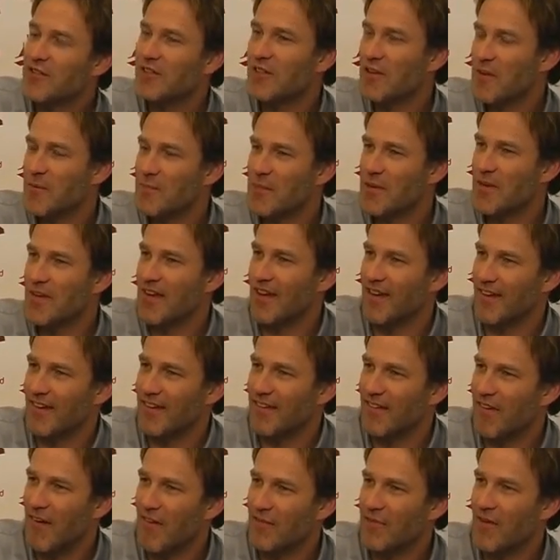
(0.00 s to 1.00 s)
could I be?
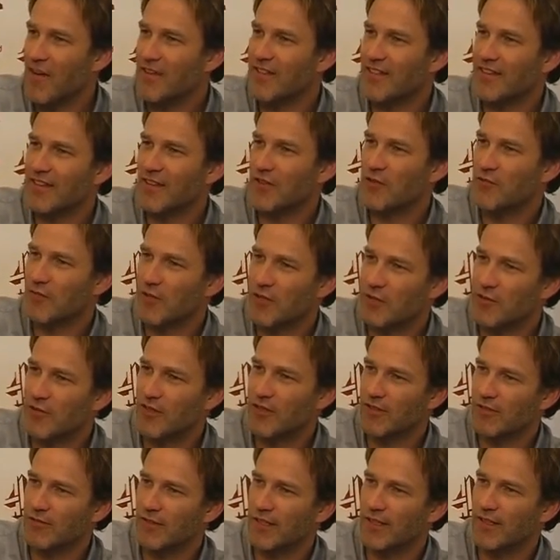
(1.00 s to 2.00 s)
If I did those
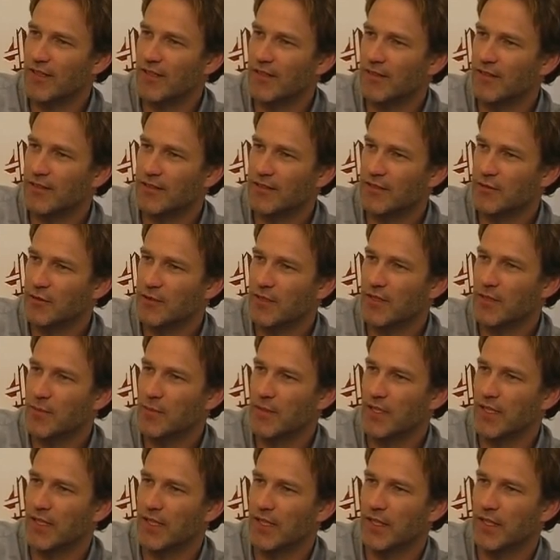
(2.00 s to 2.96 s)
recorded greeting cards, who could I be?